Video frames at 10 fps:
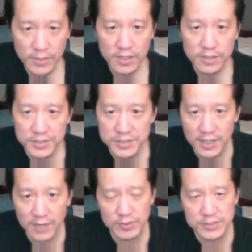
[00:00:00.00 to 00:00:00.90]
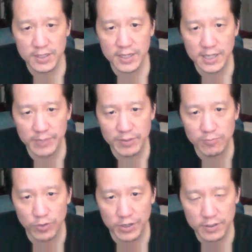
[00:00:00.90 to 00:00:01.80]
This obviously cannot be
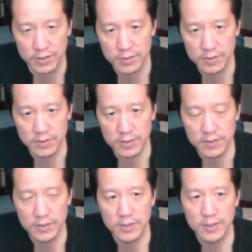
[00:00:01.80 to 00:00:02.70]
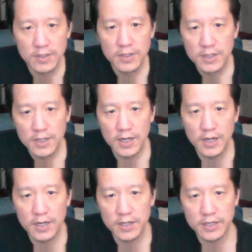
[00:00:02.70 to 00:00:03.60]
1.
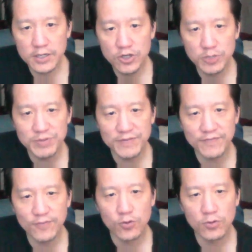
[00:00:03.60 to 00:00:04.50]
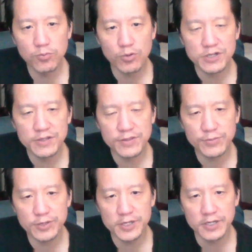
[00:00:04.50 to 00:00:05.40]
It could be 4, 1,
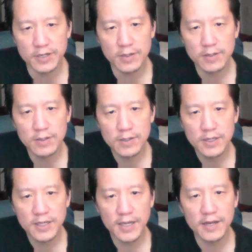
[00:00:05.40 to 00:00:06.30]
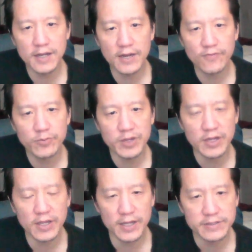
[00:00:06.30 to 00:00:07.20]
3 here. Can it ever
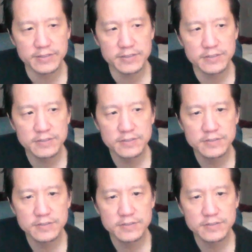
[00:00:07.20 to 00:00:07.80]
be 8?